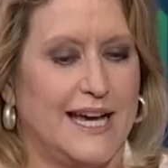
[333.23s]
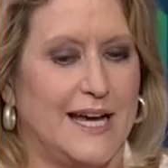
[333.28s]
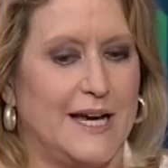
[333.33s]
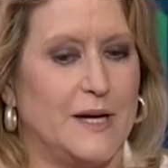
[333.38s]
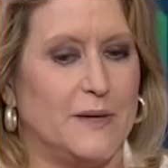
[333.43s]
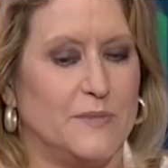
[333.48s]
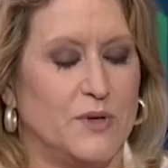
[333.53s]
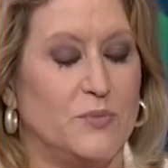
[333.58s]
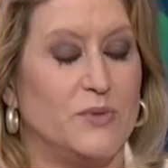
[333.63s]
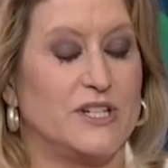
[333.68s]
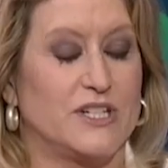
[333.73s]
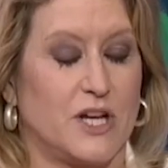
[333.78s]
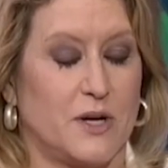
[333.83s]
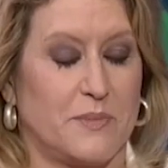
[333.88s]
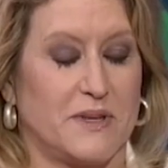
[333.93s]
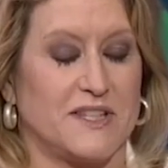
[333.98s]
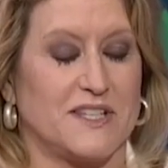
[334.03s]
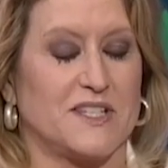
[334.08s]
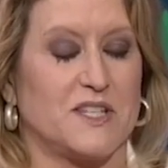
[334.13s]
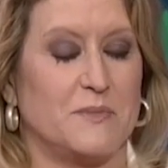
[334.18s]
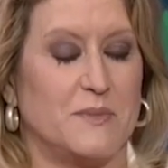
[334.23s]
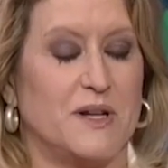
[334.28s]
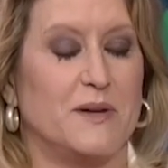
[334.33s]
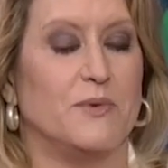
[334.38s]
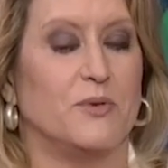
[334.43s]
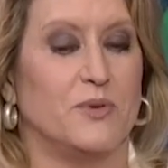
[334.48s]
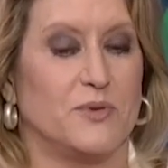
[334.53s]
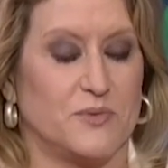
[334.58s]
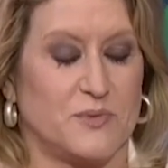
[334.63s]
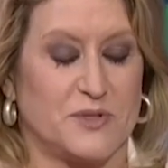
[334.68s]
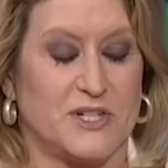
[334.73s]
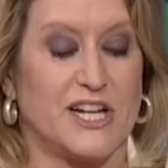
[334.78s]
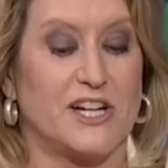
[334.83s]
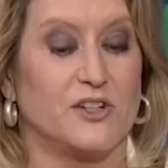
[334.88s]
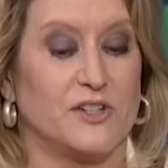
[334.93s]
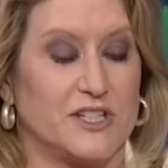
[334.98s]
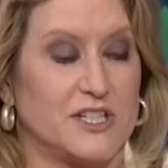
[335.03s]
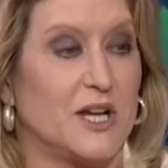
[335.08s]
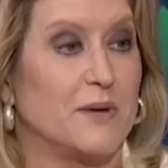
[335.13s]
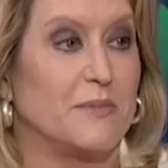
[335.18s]
um, and we can talk about this in a minute, but we were
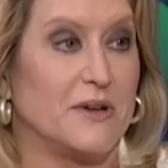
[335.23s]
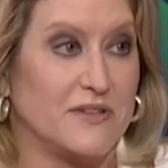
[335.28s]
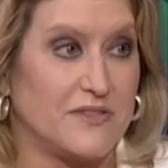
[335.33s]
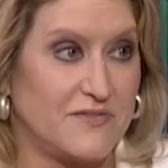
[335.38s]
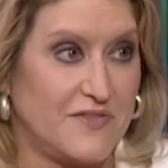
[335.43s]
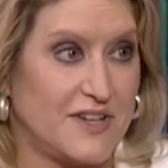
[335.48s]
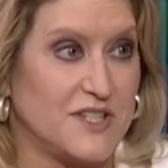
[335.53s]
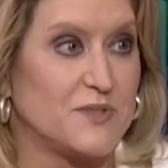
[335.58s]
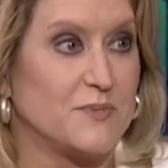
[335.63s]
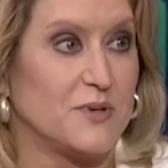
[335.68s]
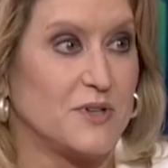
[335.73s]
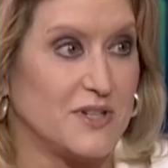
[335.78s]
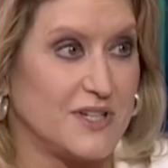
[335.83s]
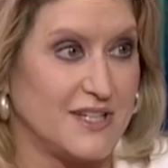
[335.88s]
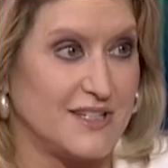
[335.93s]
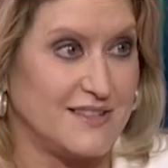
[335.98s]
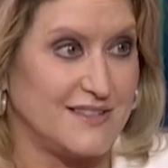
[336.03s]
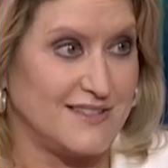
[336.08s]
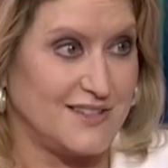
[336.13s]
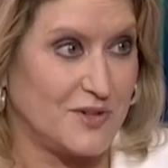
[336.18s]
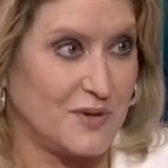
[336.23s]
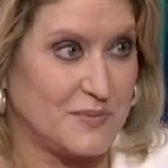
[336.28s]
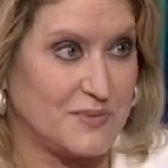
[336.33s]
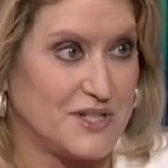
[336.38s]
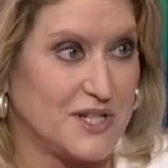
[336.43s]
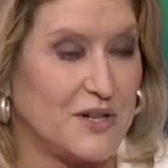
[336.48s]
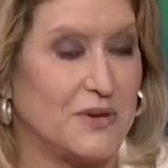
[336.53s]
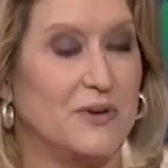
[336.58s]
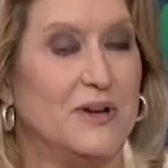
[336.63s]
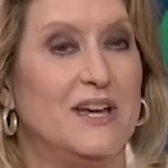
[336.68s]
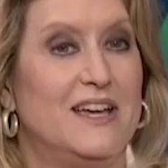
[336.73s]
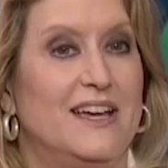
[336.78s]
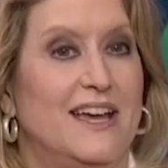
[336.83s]
particularly talking about Facebook and crypto